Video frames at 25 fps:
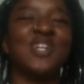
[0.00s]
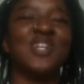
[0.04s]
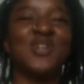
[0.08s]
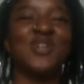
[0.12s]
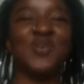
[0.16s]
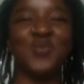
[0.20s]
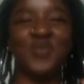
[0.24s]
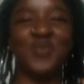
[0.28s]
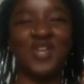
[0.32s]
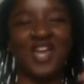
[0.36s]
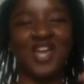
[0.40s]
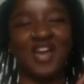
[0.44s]

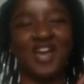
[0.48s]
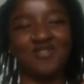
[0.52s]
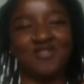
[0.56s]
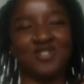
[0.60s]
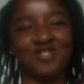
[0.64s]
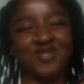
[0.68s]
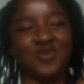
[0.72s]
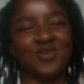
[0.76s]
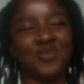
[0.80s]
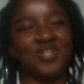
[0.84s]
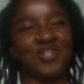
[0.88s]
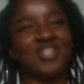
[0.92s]
we have
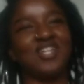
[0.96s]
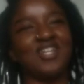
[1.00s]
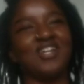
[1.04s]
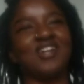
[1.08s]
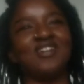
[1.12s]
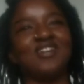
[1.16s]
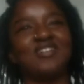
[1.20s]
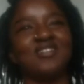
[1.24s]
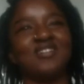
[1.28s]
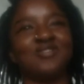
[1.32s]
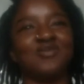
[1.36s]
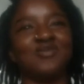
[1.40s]
to really,
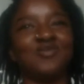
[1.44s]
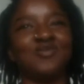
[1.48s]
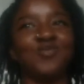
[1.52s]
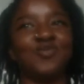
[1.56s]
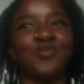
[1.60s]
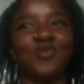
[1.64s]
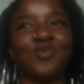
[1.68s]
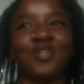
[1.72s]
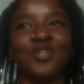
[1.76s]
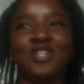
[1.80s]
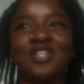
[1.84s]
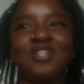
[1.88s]

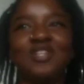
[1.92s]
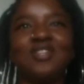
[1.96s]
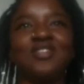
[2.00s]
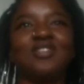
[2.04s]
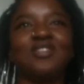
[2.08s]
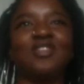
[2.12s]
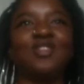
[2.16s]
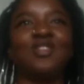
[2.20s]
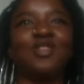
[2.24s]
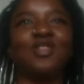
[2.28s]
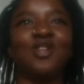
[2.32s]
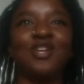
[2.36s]

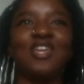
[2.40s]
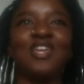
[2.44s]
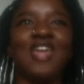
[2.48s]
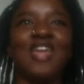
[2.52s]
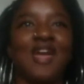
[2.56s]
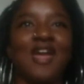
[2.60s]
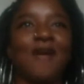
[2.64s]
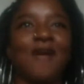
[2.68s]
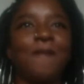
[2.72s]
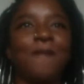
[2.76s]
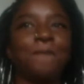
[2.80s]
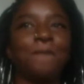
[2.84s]
really look
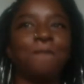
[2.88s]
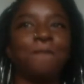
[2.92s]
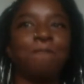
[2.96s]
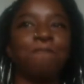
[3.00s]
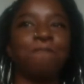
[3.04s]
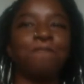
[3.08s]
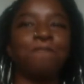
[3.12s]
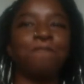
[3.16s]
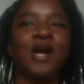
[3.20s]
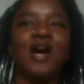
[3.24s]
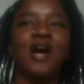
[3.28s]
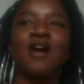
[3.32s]
at
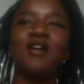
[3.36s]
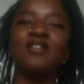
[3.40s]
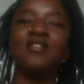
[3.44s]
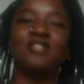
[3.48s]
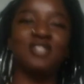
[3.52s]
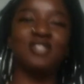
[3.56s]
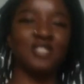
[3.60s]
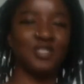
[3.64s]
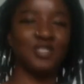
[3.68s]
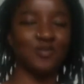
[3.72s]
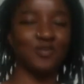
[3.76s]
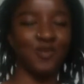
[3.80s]

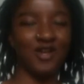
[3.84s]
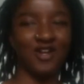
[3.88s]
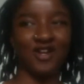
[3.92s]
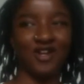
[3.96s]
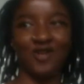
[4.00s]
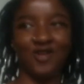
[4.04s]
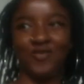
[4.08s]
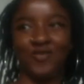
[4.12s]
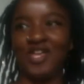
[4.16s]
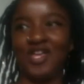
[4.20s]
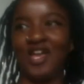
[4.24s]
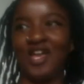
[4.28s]
politics
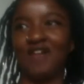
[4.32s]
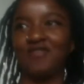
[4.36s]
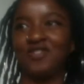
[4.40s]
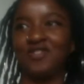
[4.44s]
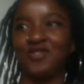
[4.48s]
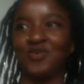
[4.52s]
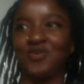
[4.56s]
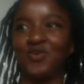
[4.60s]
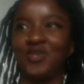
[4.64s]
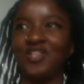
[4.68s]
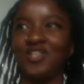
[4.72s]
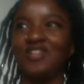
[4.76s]
better. We have
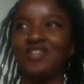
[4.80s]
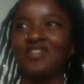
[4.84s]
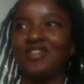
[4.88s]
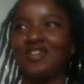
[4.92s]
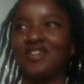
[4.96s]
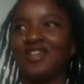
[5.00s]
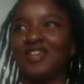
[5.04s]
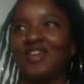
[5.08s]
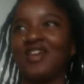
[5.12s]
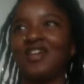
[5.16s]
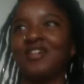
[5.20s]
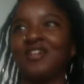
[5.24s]
to really
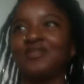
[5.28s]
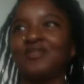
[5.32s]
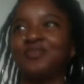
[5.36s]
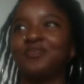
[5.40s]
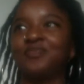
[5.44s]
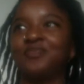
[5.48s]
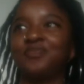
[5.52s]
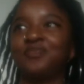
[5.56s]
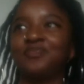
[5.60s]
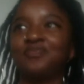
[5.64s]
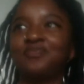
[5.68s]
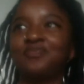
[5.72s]
look at
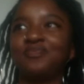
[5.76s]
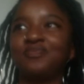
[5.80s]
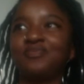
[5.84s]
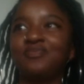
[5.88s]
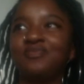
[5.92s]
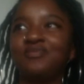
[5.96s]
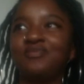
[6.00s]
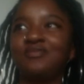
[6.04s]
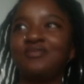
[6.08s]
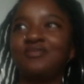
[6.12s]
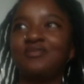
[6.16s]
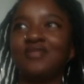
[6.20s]

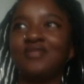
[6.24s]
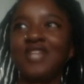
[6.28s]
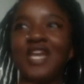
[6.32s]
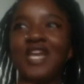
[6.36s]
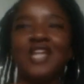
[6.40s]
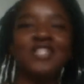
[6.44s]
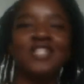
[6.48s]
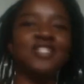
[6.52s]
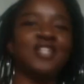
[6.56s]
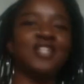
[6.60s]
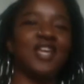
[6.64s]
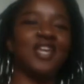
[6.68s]

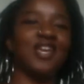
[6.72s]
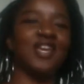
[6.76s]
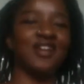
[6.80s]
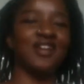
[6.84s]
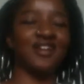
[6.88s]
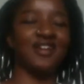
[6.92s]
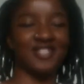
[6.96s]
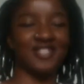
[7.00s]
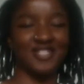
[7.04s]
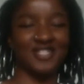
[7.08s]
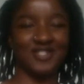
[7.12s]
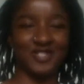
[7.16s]
educating
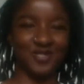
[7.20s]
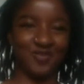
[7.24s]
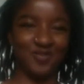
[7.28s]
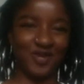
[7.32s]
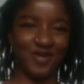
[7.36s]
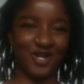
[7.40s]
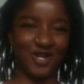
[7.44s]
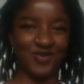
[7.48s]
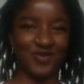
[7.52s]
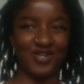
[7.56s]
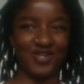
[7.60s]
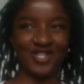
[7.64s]
ourselves
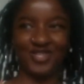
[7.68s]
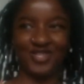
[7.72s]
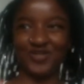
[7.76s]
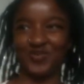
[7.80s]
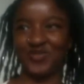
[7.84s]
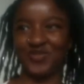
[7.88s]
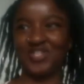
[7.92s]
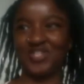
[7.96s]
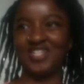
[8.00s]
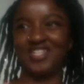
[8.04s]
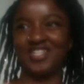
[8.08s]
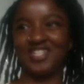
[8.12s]
better. We have to
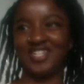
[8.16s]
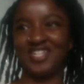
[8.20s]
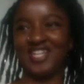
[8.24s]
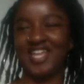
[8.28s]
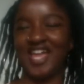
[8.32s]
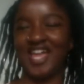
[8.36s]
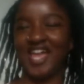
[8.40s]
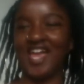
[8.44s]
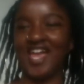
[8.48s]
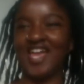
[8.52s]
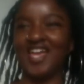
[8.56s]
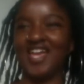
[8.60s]
really look
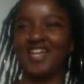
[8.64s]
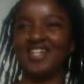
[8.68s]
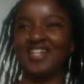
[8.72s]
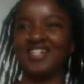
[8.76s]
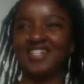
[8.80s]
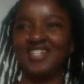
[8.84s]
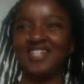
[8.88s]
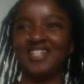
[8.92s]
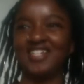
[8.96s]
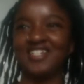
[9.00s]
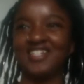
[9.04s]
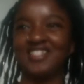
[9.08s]
at
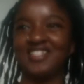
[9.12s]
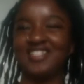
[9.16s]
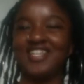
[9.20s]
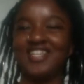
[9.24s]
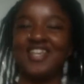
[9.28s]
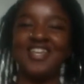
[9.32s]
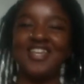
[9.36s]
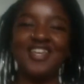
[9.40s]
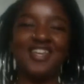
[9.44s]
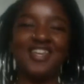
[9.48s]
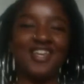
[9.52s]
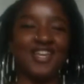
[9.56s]

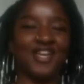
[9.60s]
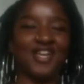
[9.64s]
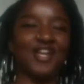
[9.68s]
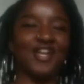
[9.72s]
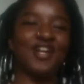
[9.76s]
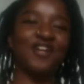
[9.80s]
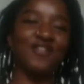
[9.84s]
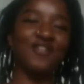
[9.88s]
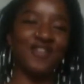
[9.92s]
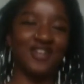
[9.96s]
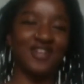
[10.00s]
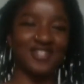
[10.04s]
taking
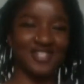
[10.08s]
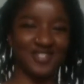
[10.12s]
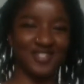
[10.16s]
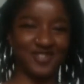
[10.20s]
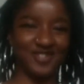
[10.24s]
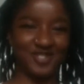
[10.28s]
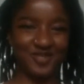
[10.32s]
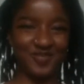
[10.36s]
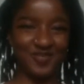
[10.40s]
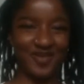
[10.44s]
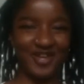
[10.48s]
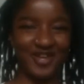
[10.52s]
care of
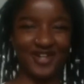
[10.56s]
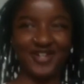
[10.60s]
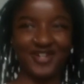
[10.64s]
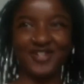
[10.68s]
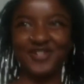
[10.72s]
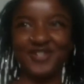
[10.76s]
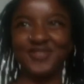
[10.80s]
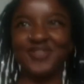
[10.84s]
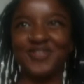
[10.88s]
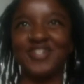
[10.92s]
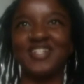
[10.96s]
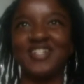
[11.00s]
ourselves
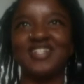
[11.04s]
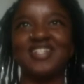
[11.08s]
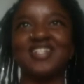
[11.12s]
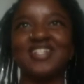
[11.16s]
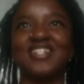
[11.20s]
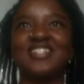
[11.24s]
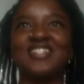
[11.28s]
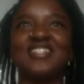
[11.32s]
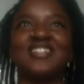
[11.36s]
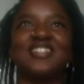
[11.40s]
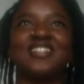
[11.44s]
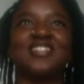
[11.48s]
better. Because